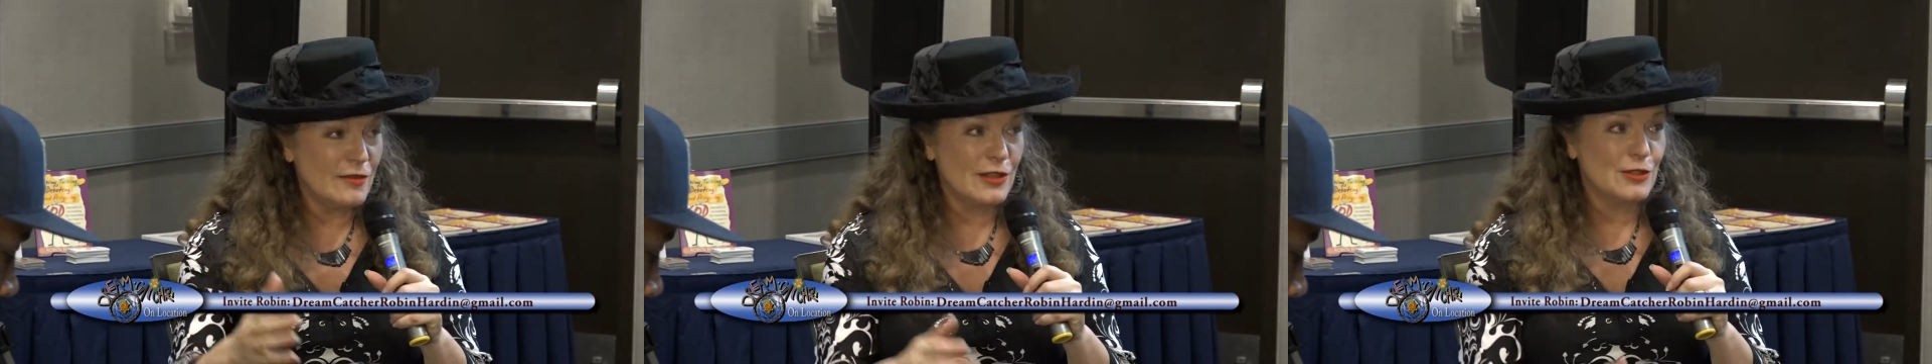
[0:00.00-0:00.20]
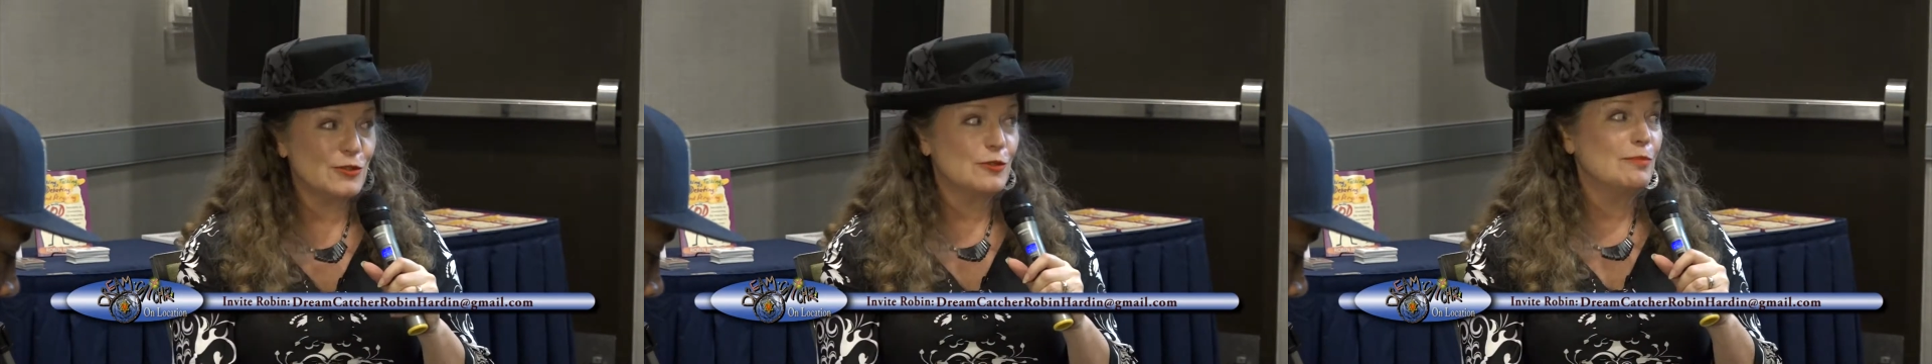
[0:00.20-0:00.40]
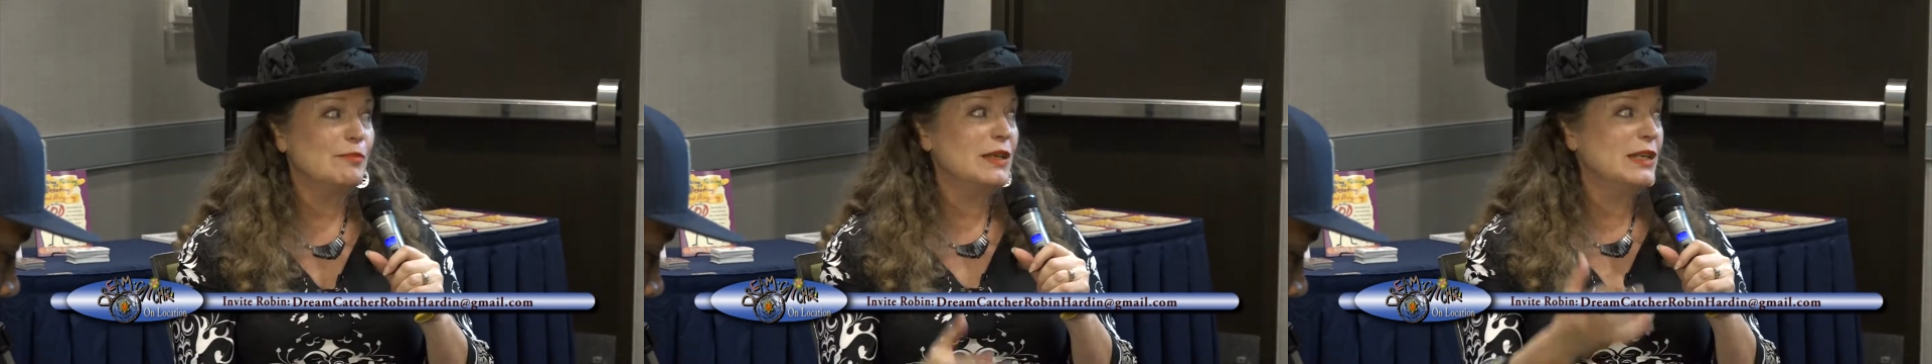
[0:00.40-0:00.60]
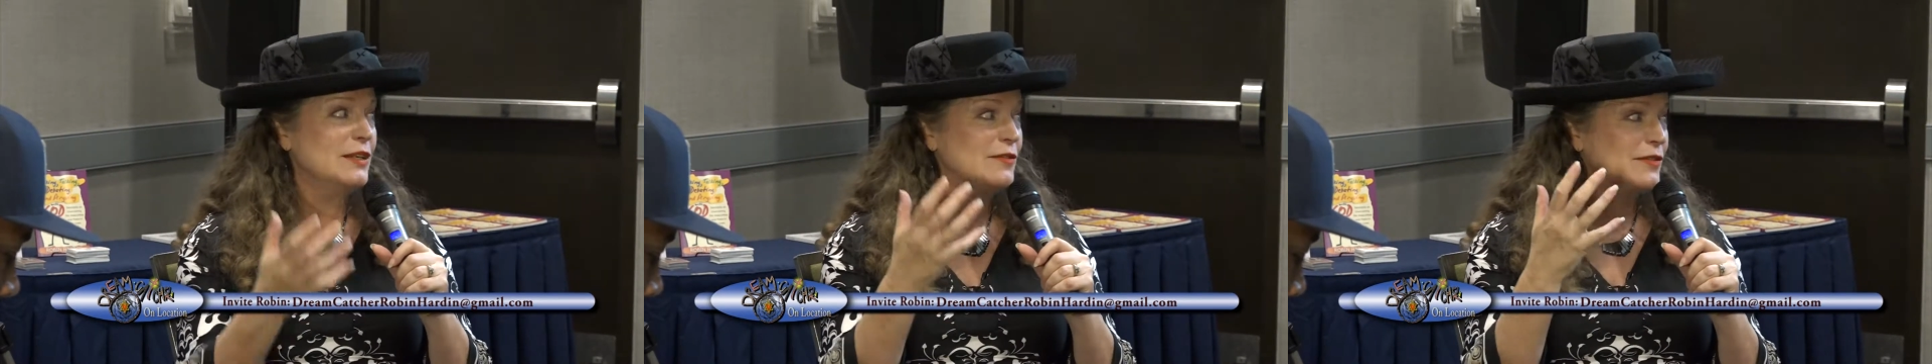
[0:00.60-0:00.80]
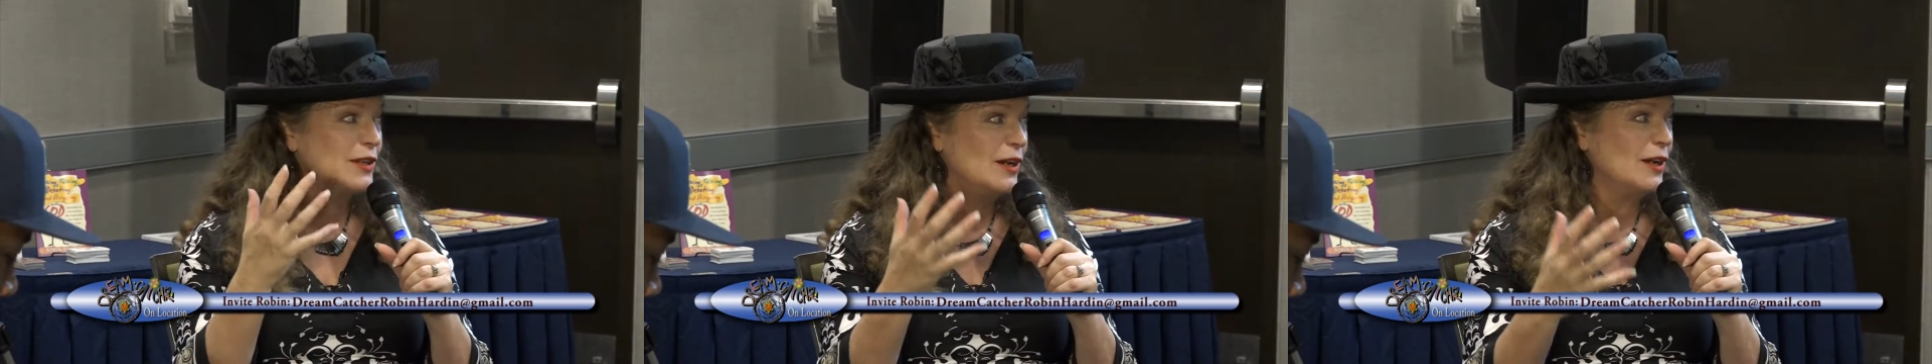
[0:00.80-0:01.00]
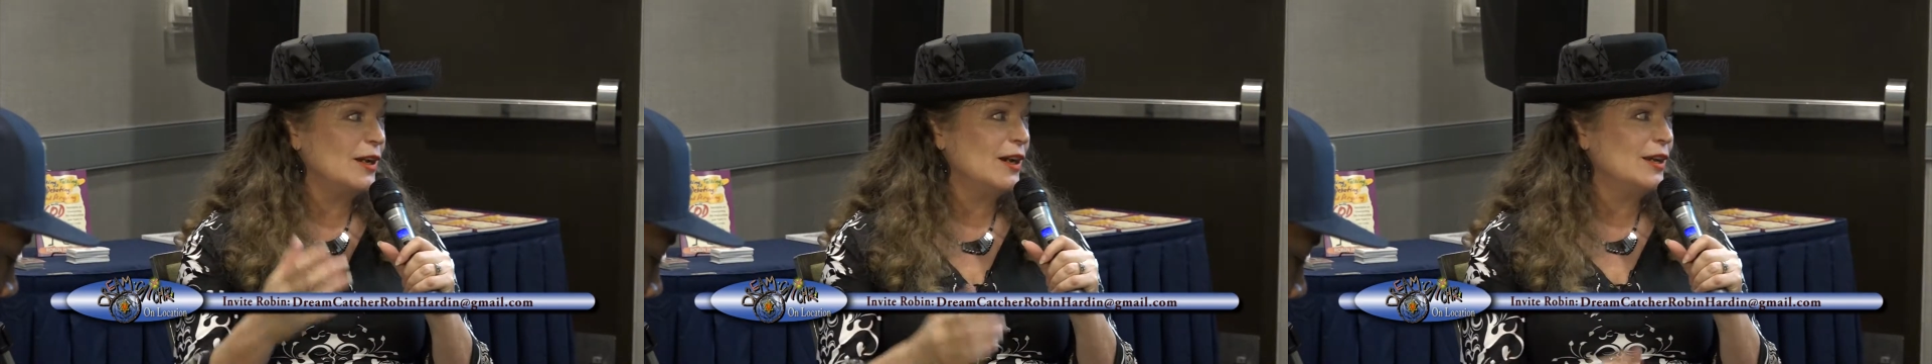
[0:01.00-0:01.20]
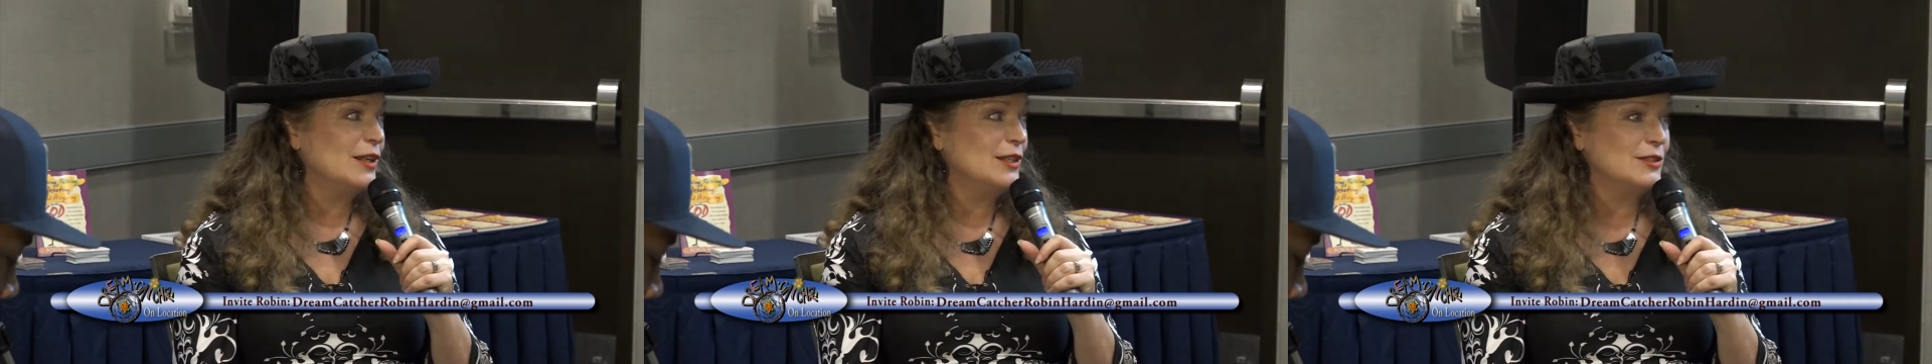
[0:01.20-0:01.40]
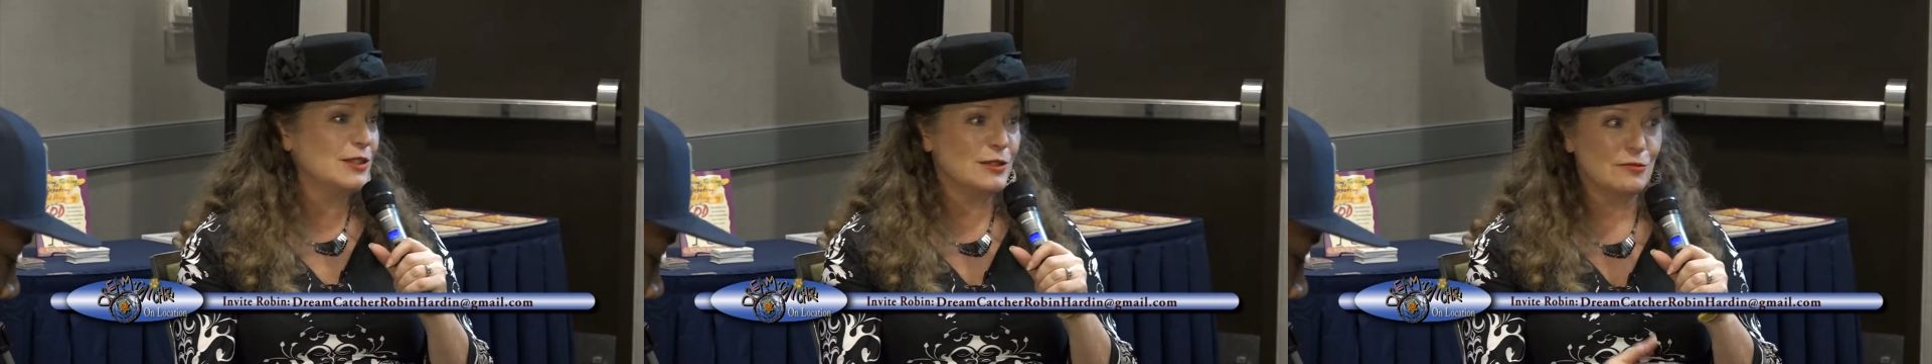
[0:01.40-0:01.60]
These are men of God.
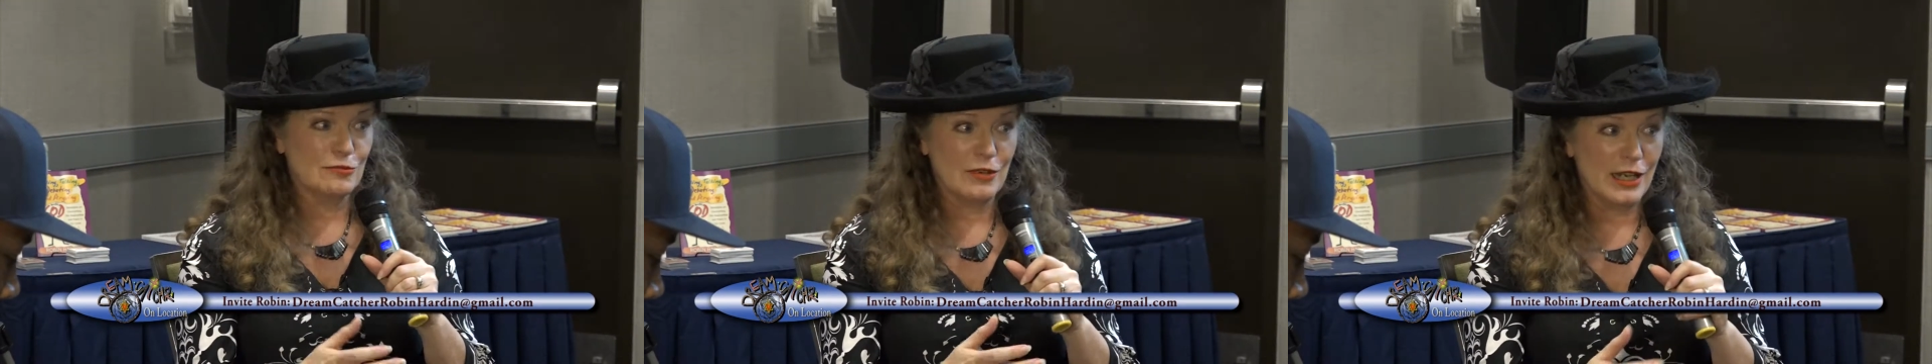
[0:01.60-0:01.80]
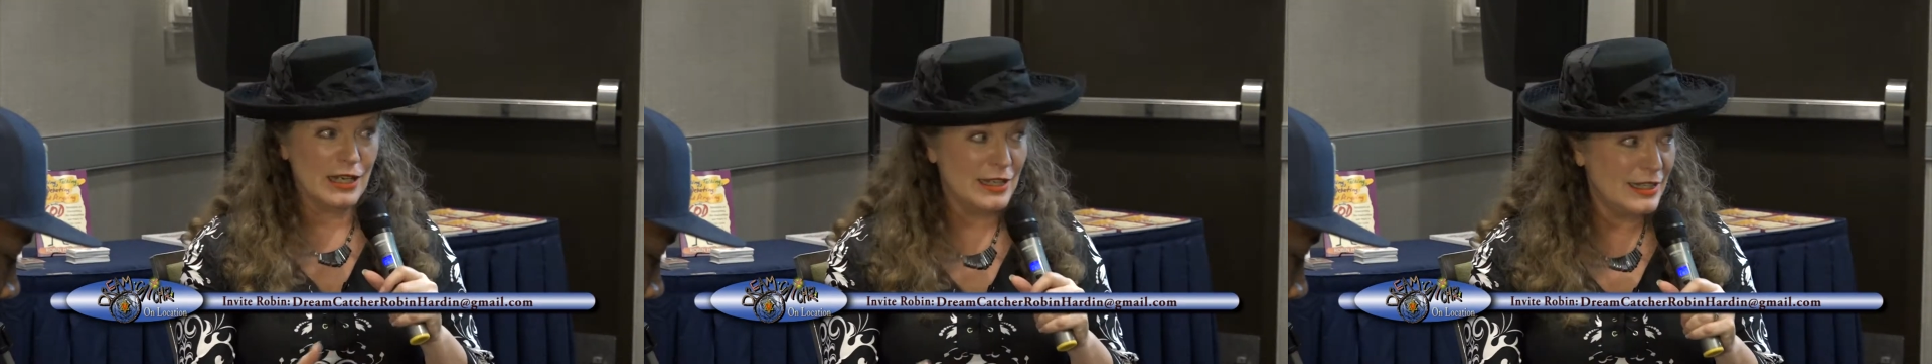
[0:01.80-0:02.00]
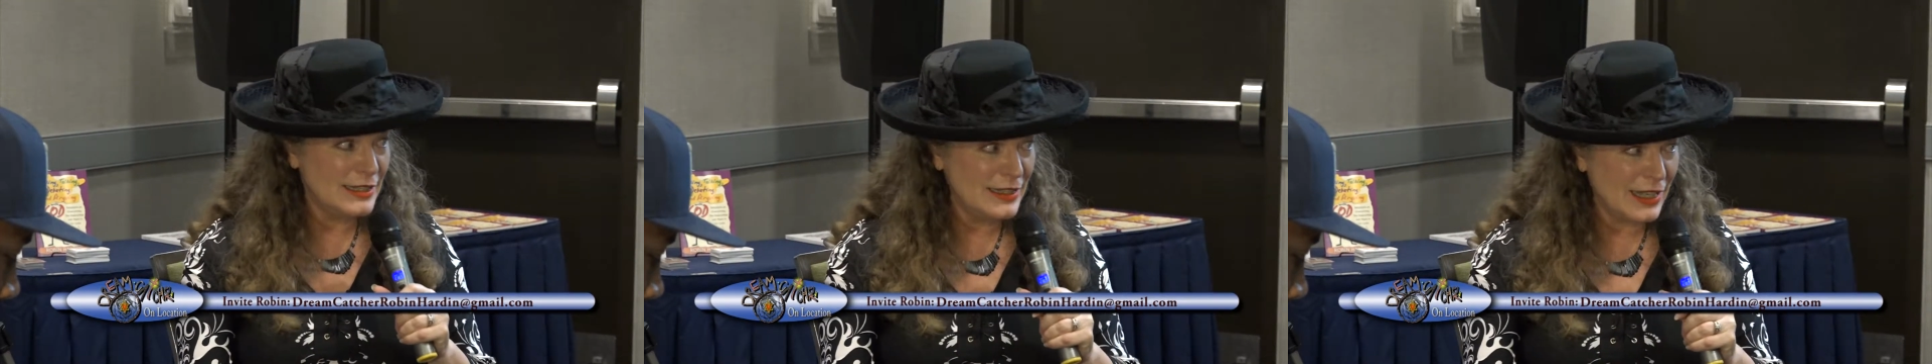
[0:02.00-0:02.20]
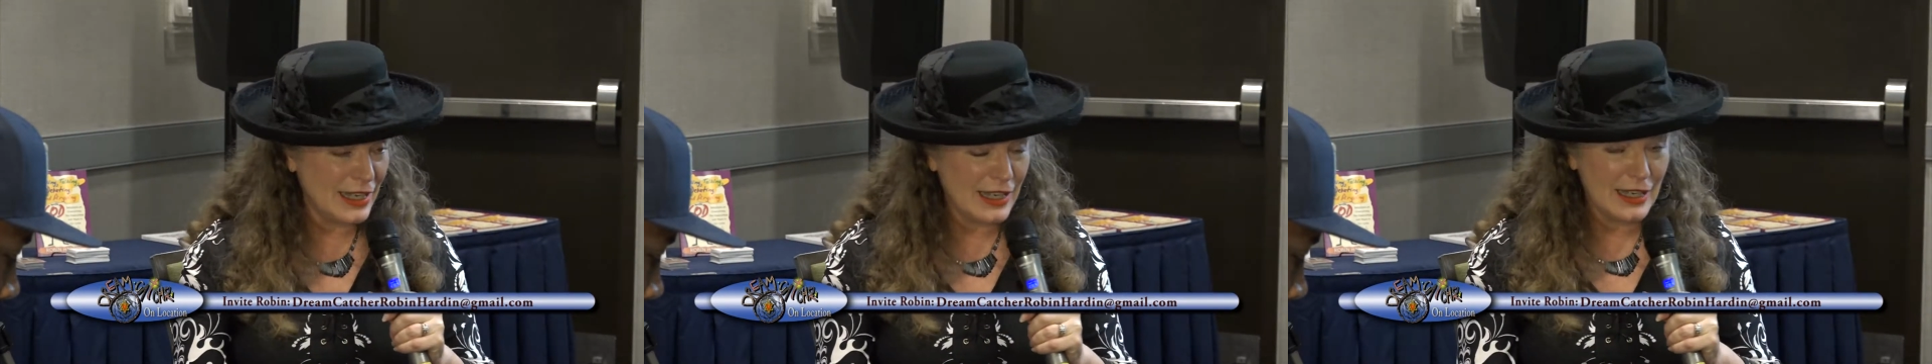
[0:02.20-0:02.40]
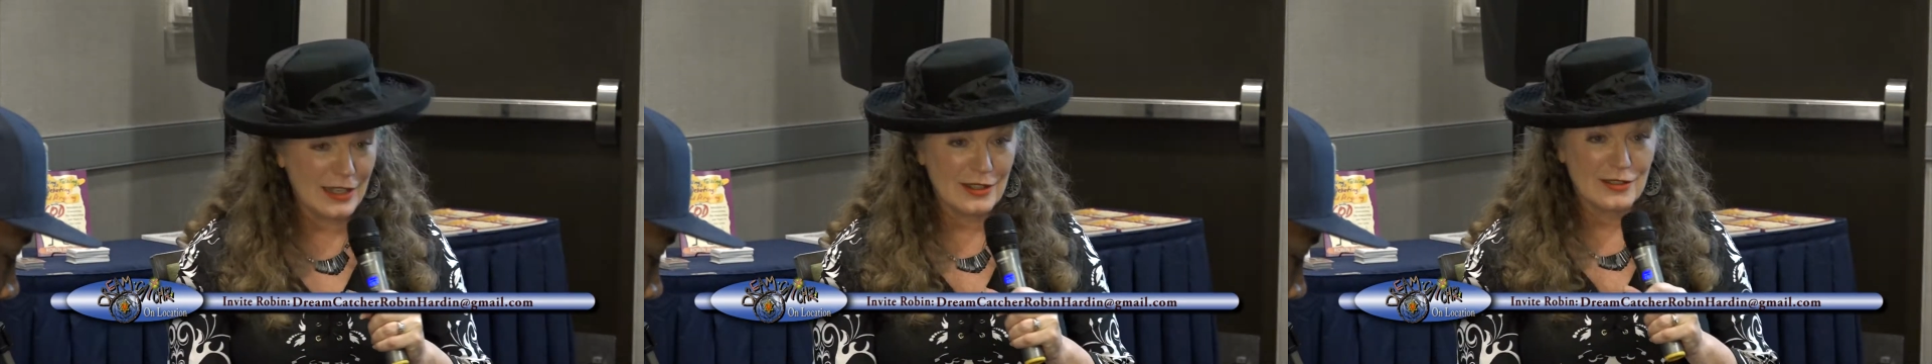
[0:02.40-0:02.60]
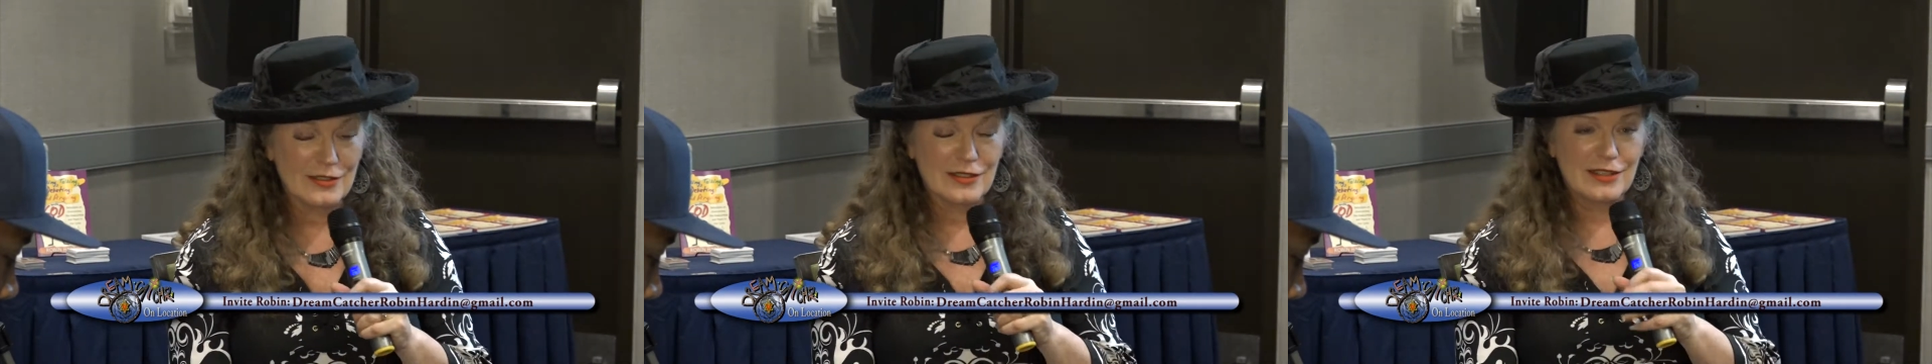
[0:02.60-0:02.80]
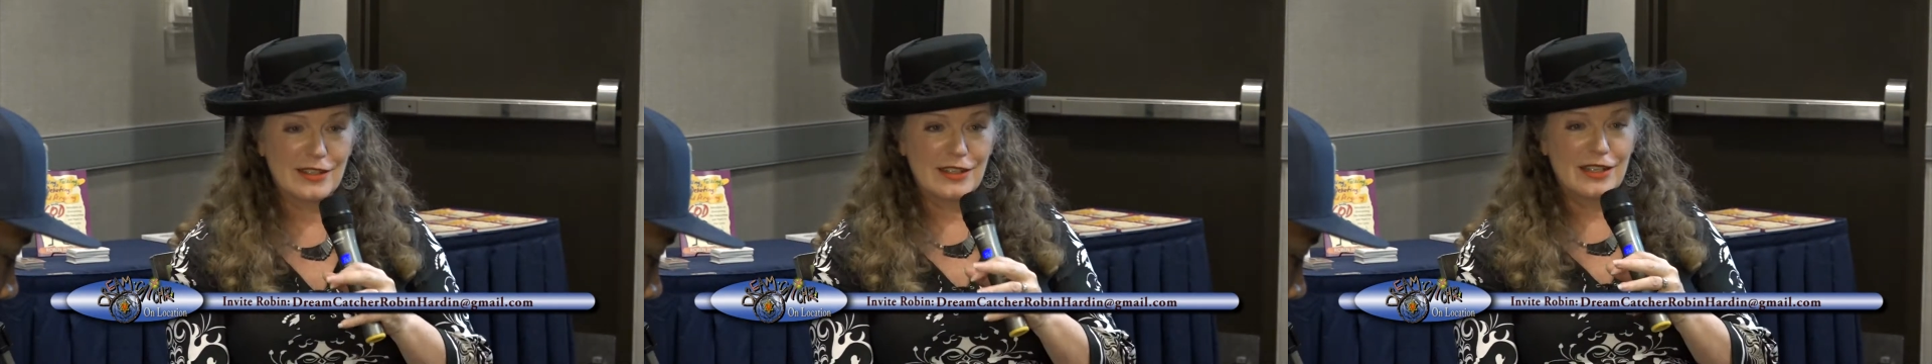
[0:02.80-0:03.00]
He said, write it down.